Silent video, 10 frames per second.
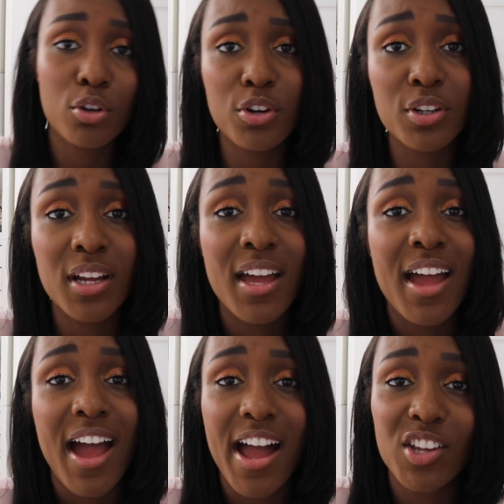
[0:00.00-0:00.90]
learn
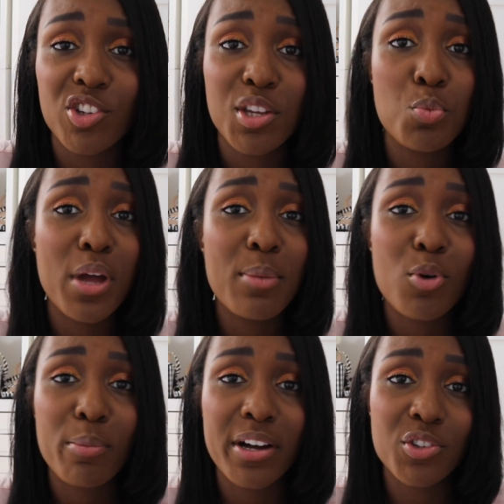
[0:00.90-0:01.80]
actually way
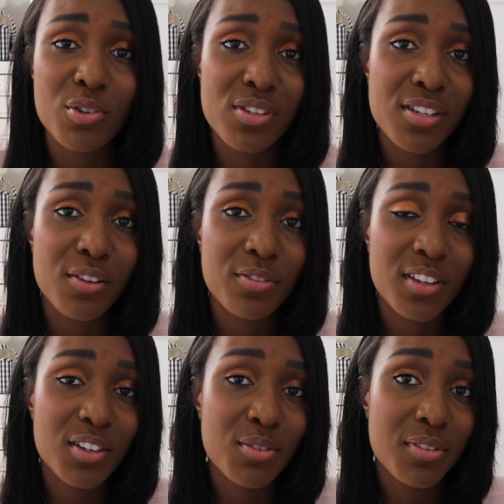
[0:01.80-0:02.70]
more about yourself than you